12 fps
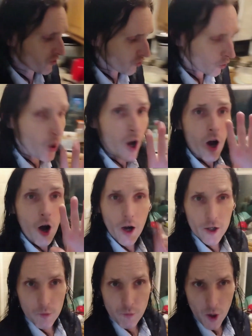to do,
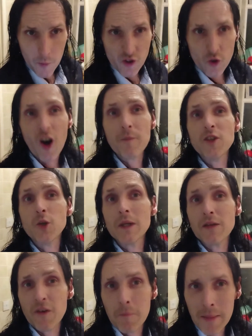I can promise you. I've been
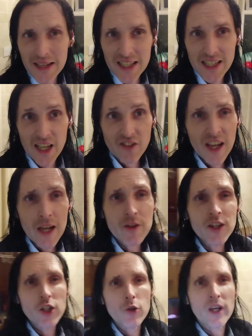doing it for many years. Here
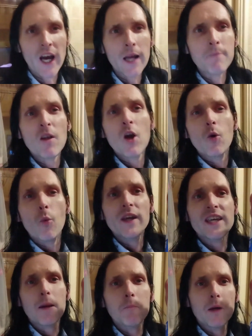in the UK,
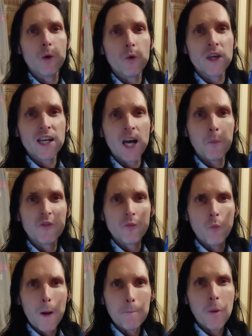we get milk. It comes
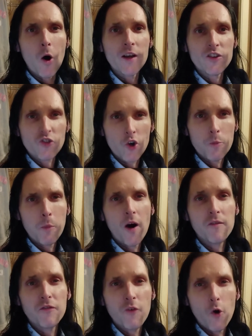in 1 pint, 2
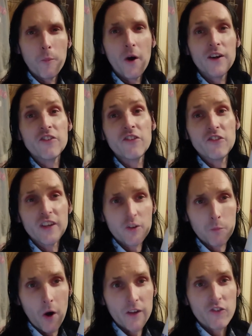pint, 4 pints and
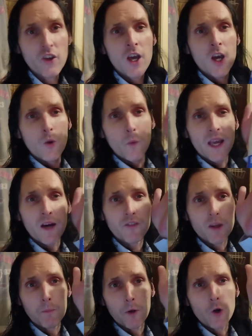6 pints. We have
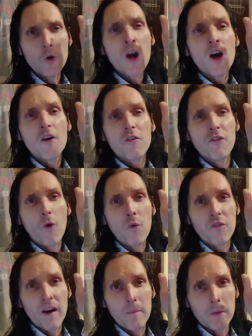the blue full
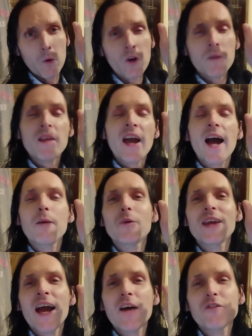fat milk, and
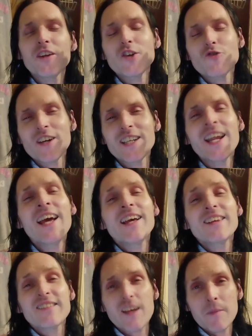we have the green
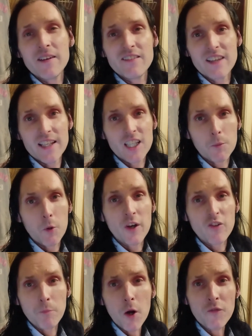semi-skimmed
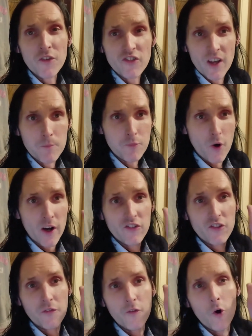milk. It's both the same
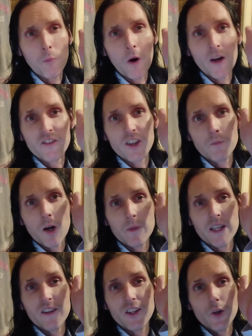price. The 4 pints at the
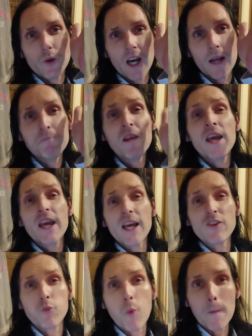moment in the UK
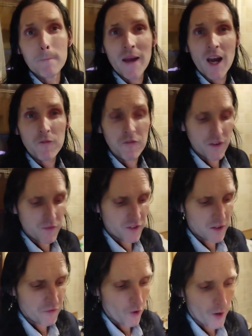is
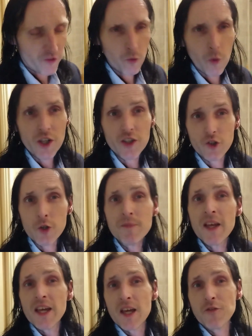£1.55. So what I do,
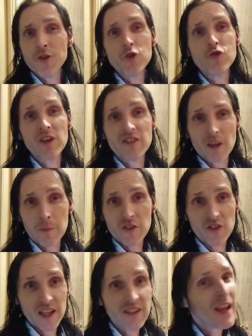if you drink
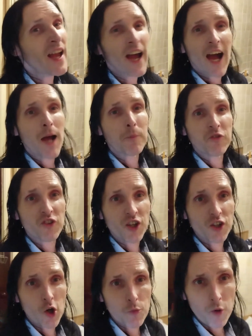semi-skimmed,
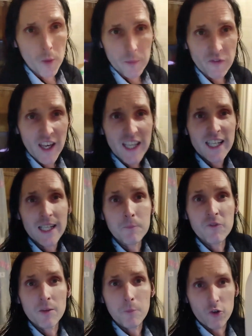absolutely no problem. Take an
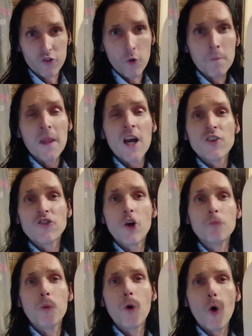empty bottle.
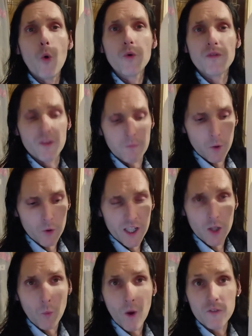Don't put all of the milk
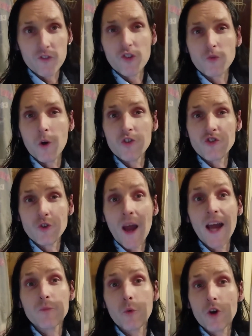in at once, because once you
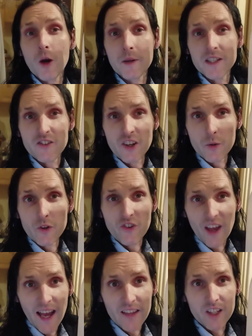add what I'm going to tell you
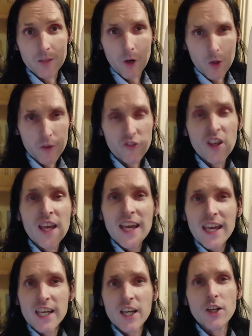to add in a moment,
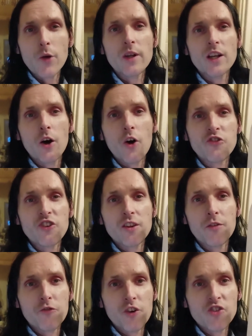it can only last in
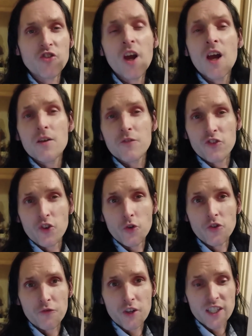the fridge for
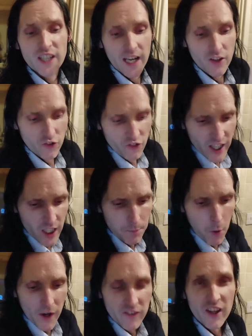2 to 3 days. So take a
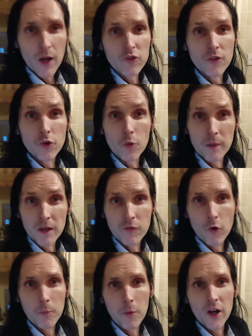pint out of your big
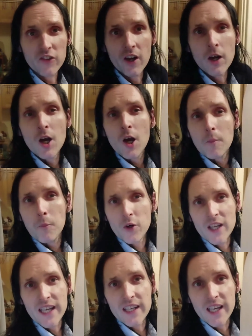4 pinter,
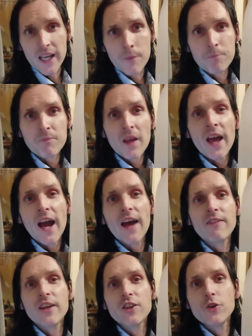put it in here,
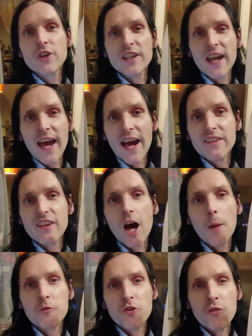and then you can add
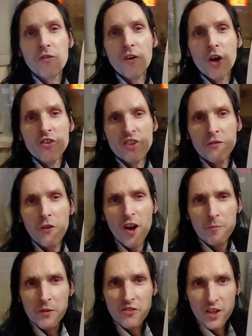up to
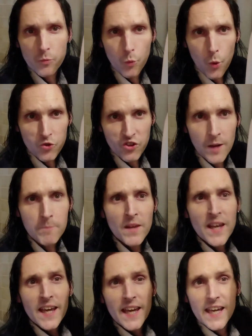35% water
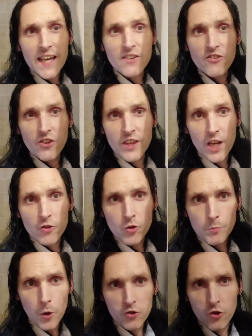into the
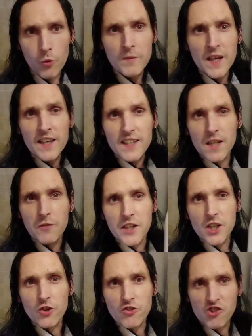actual bottle. Give
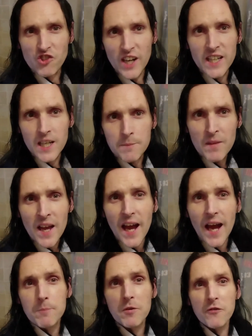it a good shake, and